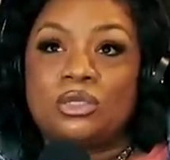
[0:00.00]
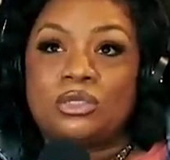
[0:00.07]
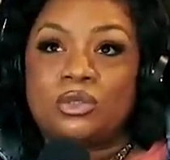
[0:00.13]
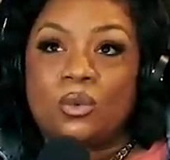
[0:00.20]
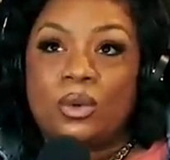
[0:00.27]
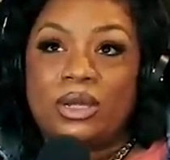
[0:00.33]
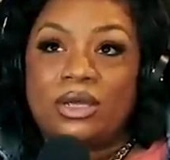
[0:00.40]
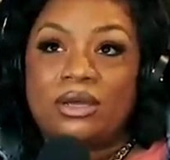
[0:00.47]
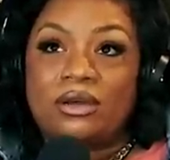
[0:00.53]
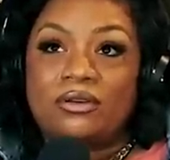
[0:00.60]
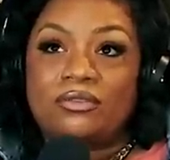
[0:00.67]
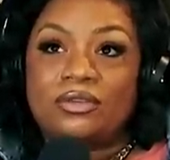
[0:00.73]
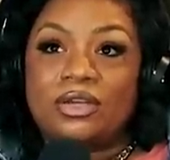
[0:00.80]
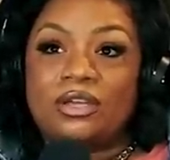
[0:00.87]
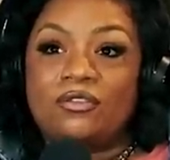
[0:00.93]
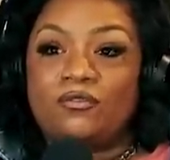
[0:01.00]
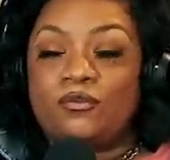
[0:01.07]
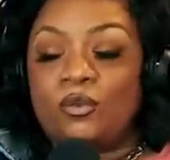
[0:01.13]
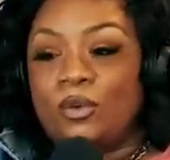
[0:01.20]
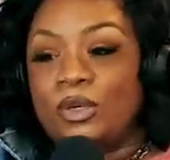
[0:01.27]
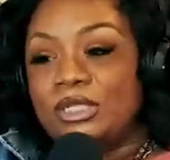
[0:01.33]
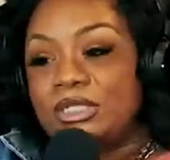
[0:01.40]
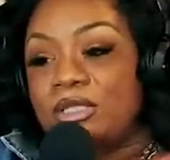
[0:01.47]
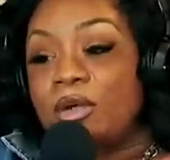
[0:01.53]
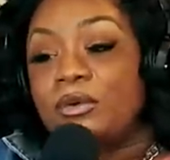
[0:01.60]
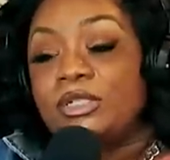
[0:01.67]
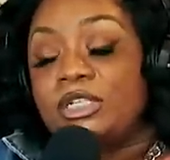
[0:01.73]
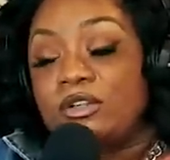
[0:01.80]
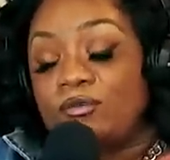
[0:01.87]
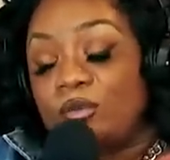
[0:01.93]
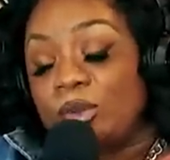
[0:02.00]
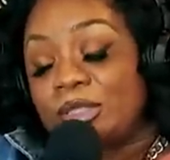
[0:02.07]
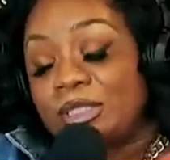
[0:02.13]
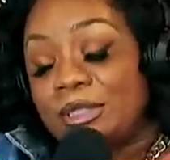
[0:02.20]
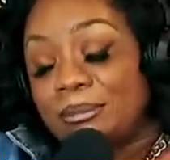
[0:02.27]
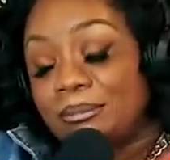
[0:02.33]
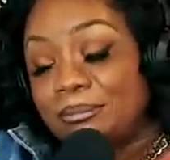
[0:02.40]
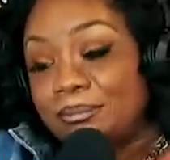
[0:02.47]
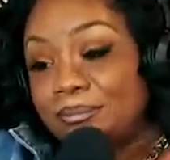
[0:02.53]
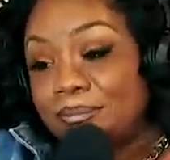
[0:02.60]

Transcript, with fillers: 12, and four, 13, 14.